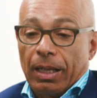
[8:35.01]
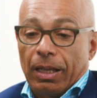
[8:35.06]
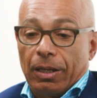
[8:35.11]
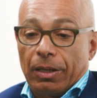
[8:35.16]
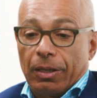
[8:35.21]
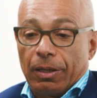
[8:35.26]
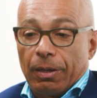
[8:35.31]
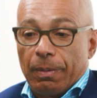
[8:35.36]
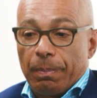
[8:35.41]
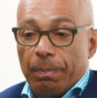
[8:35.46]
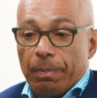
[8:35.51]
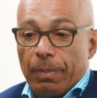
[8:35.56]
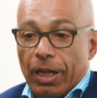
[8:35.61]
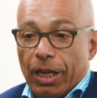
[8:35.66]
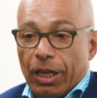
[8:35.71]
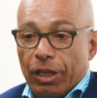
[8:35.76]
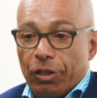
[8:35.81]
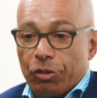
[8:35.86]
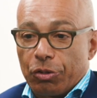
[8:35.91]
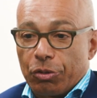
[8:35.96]

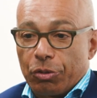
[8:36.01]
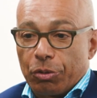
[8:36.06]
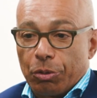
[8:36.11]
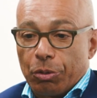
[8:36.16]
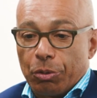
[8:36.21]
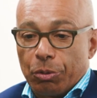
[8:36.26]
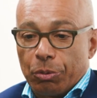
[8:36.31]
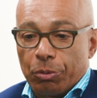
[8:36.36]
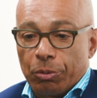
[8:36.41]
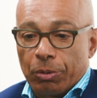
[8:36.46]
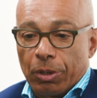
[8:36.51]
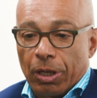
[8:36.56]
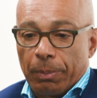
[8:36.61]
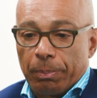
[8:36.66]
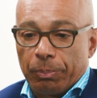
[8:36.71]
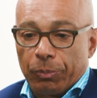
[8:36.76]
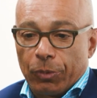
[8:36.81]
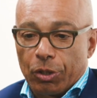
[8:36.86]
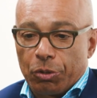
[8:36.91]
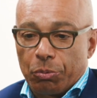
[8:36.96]
And
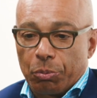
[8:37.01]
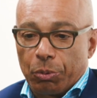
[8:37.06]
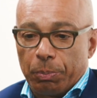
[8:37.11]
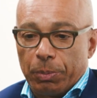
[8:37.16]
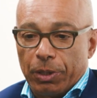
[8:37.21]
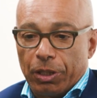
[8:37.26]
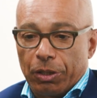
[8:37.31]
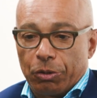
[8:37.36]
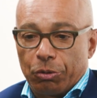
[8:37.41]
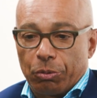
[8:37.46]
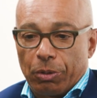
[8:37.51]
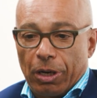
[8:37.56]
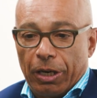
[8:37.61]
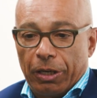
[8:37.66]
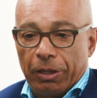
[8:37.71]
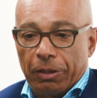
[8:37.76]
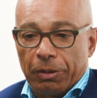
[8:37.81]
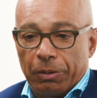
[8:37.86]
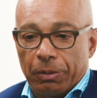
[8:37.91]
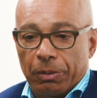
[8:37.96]
so this would be a
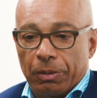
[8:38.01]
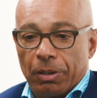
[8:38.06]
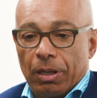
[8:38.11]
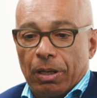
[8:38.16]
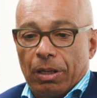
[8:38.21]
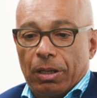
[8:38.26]
trial